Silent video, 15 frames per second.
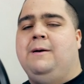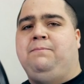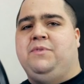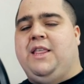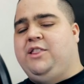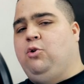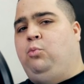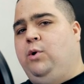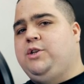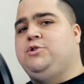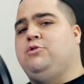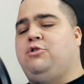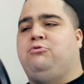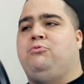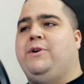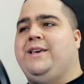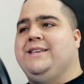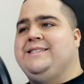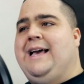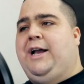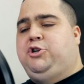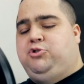that The Witcher 3
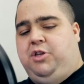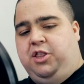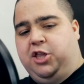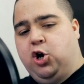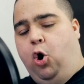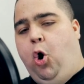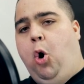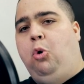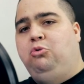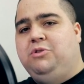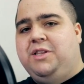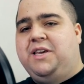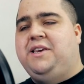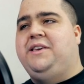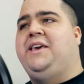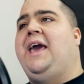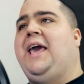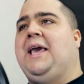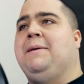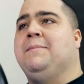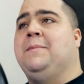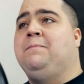is actually the only
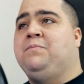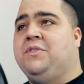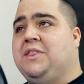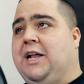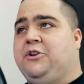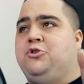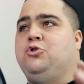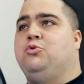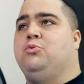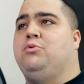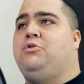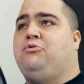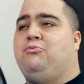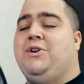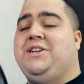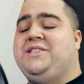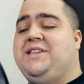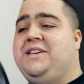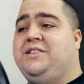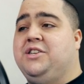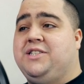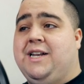game that
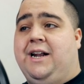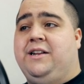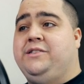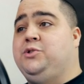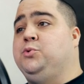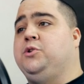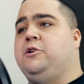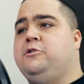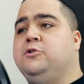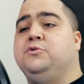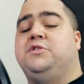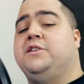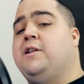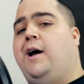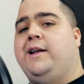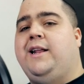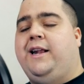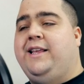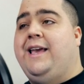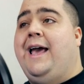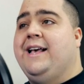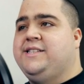Guru3D decided to include the
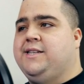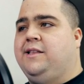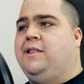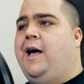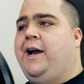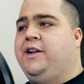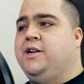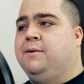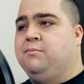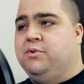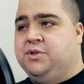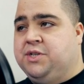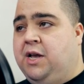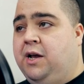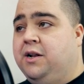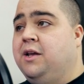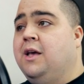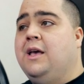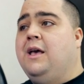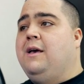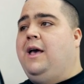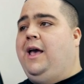980 SLI numbers on,
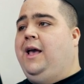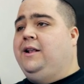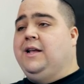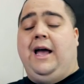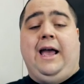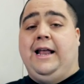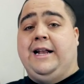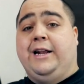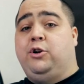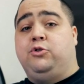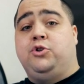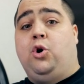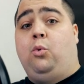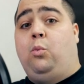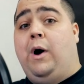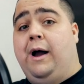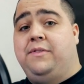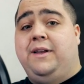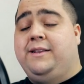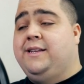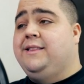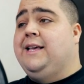and I don't know why
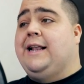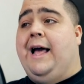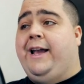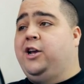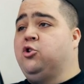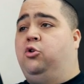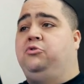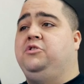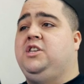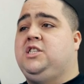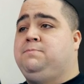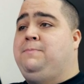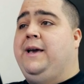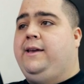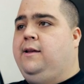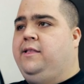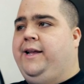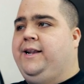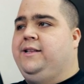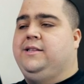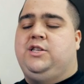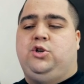they did that. I can only
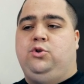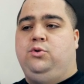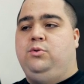speculate